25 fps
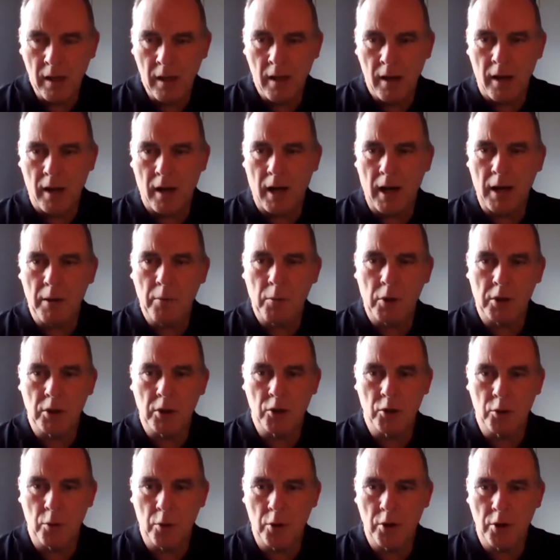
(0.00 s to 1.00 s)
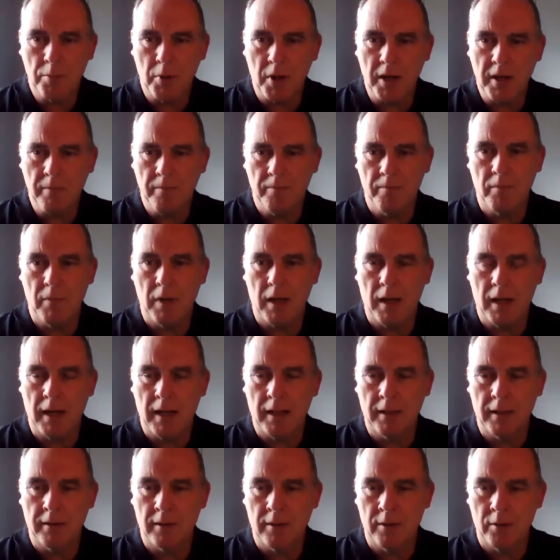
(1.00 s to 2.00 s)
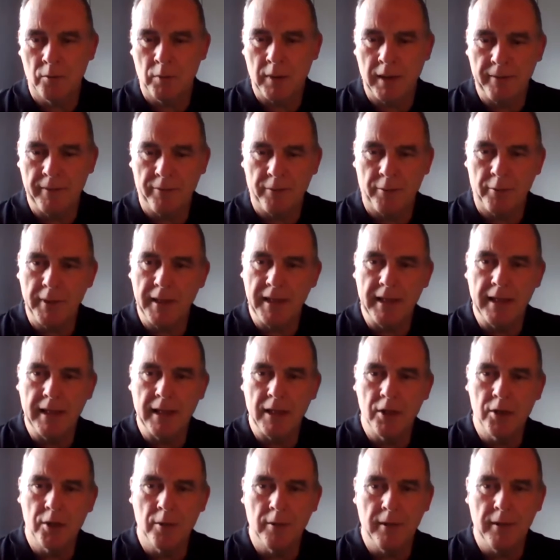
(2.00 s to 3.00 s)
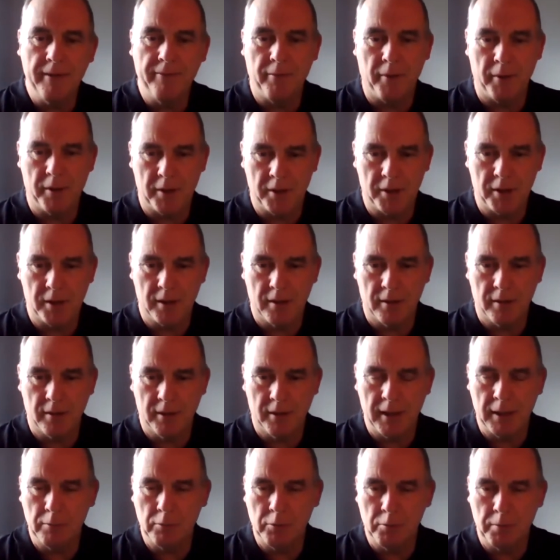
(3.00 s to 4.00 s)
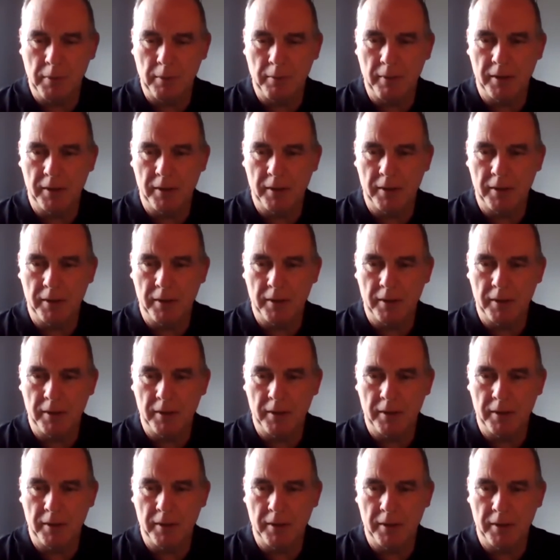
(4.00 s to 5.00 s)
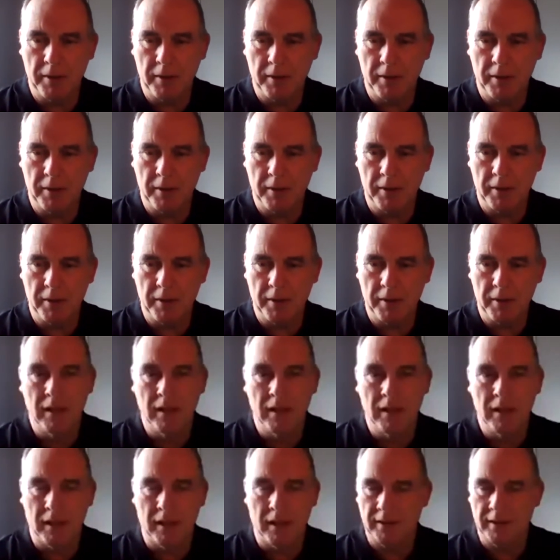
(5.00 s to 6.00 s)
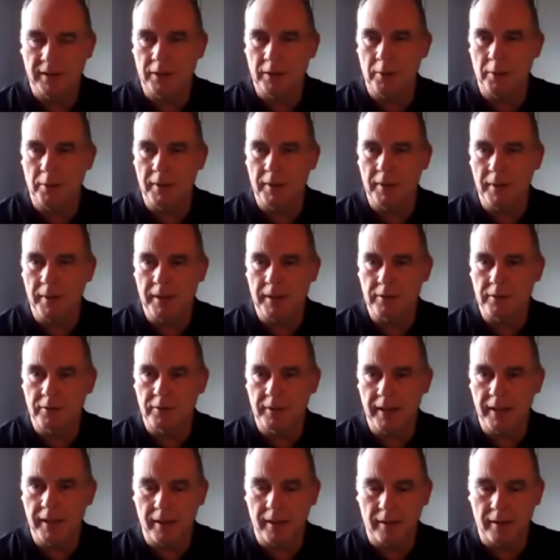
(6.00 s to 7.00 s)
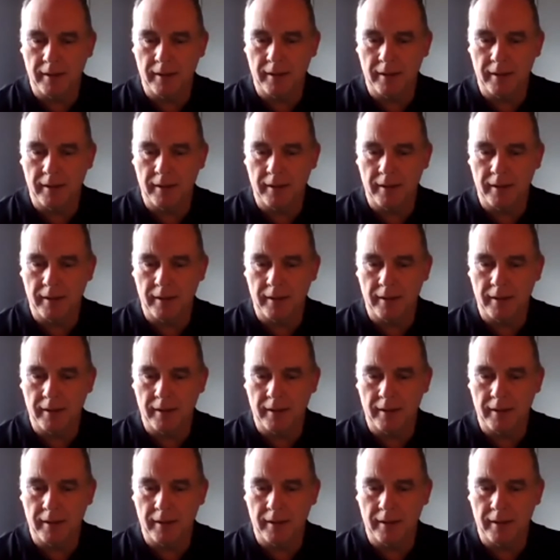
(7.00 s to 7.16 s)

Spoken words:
I work in Shrewsbury, and we have 3 kids who live with us. They will be with us until they're 18 and then go into adult care.